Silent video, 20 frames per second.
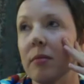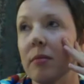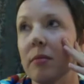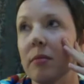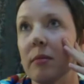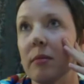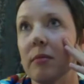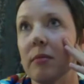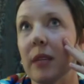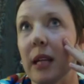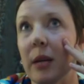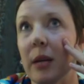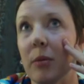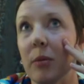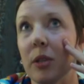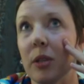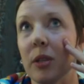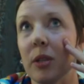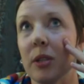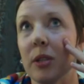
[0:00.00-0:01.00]
it
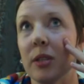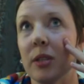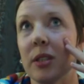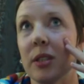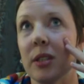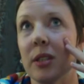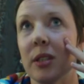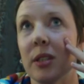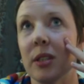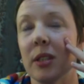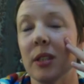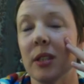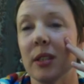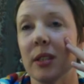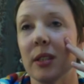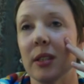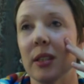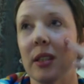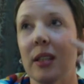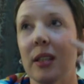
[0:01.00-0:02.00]
was
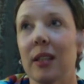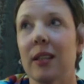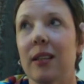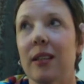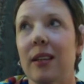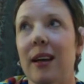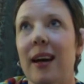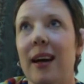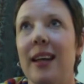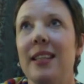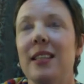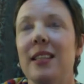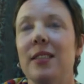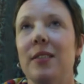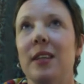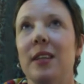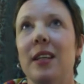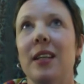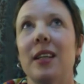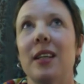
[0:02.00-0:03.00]
kind of
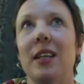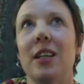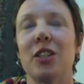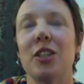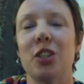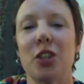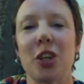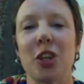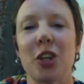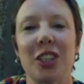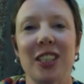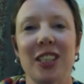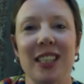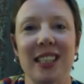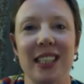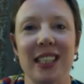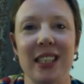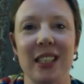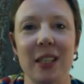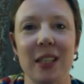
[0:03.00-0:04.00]
a shock to the
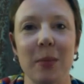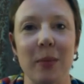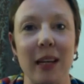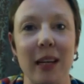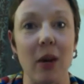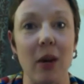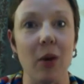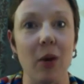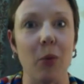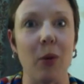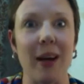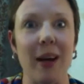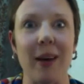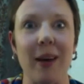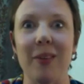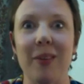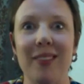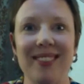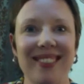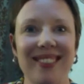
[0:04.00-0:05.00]
system, like, oh
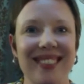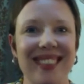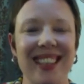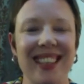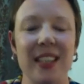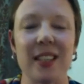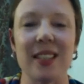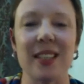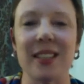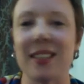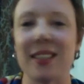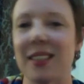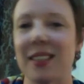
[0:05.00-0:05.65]
wow, because